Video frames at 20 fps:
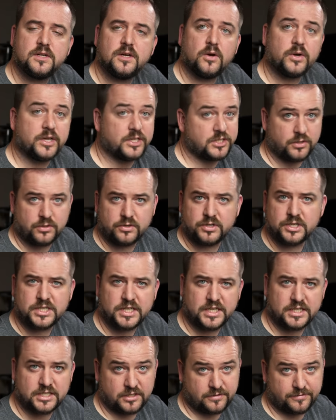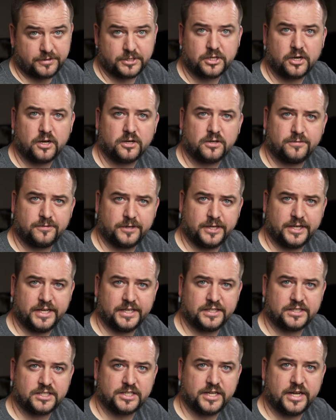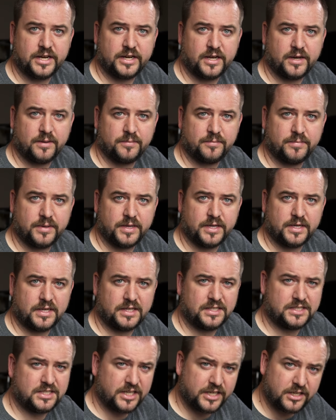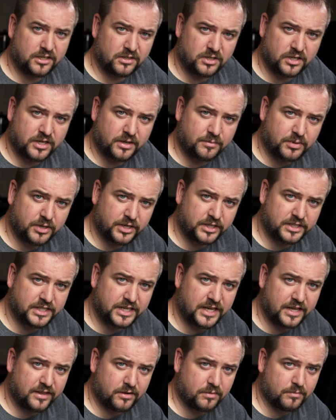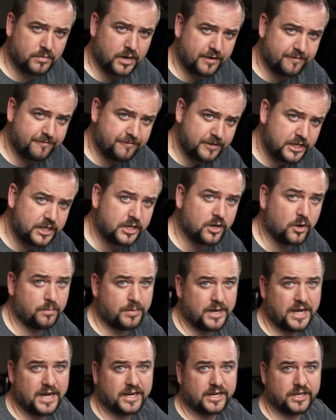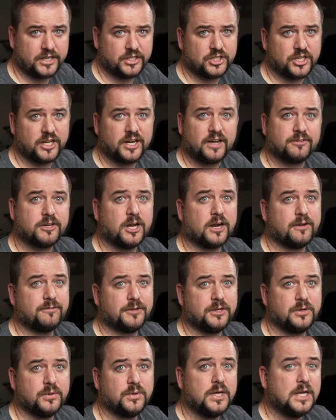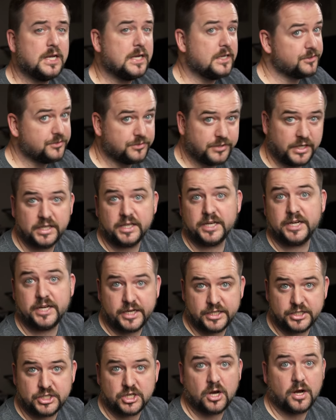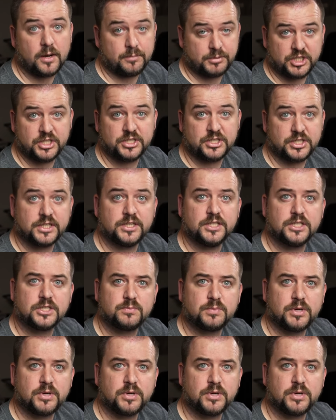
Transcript: Okay, so Chris has his photography kit set up, but let's take a look at putting together my video package. And I've got a few really nice options in this